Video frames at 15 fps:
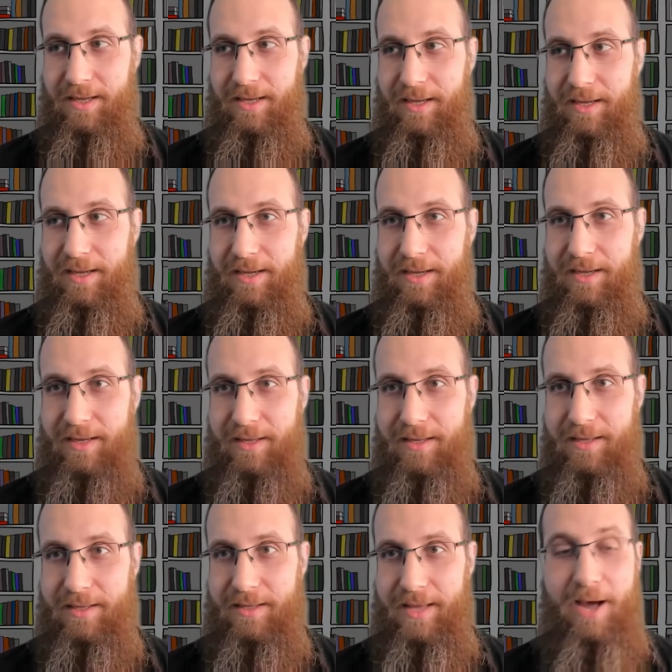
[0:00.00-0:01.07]

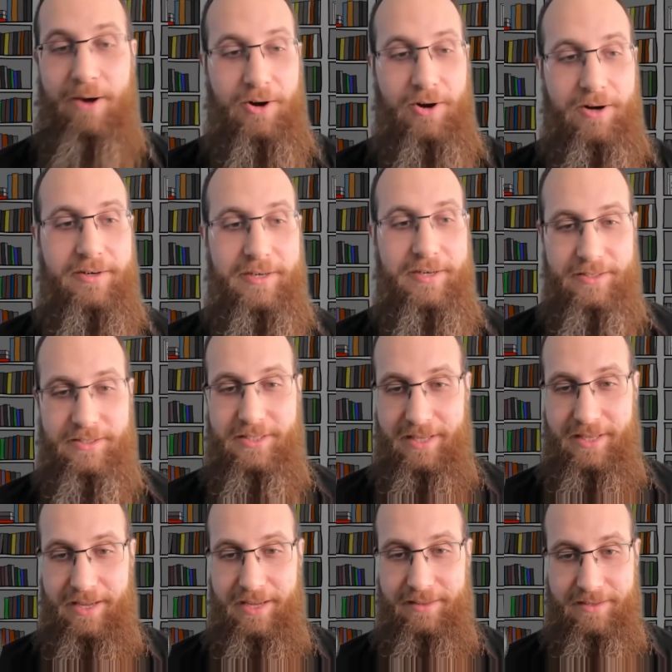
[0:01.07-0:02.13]
uh, how hard it is to
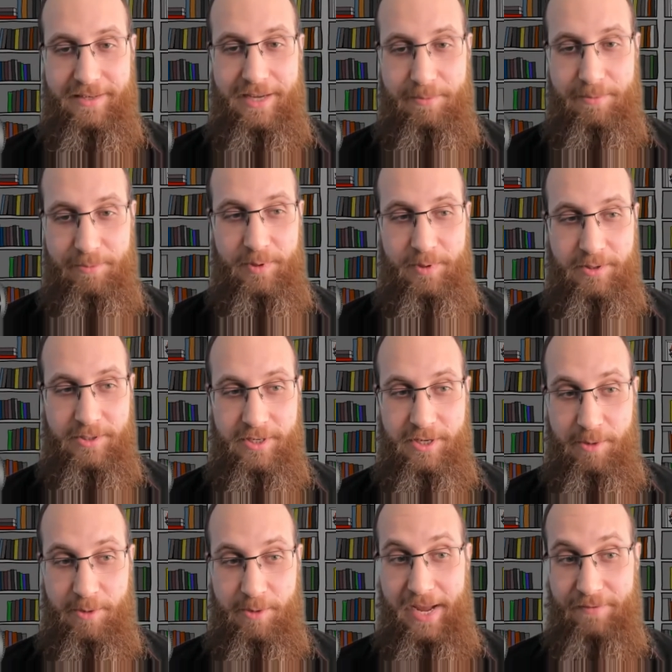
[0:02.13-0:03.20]
get that type of person, you
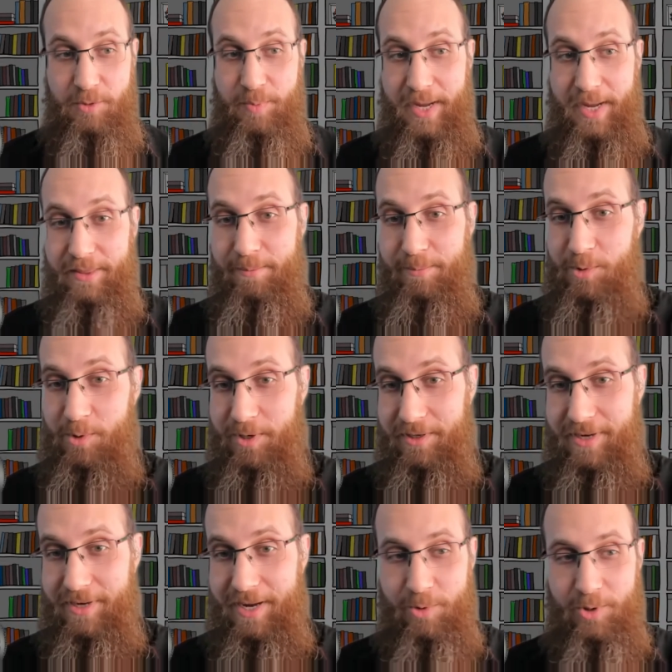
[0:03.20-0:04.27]
may have to pay them more.
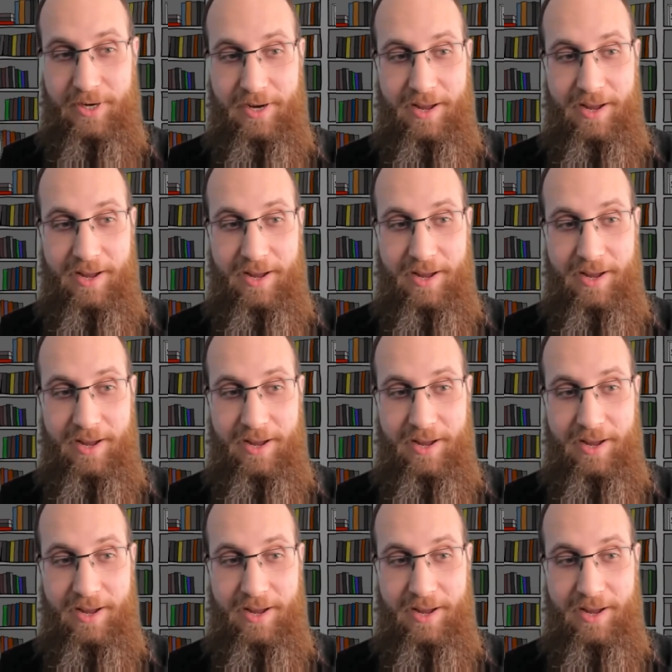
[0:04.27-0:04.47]
A more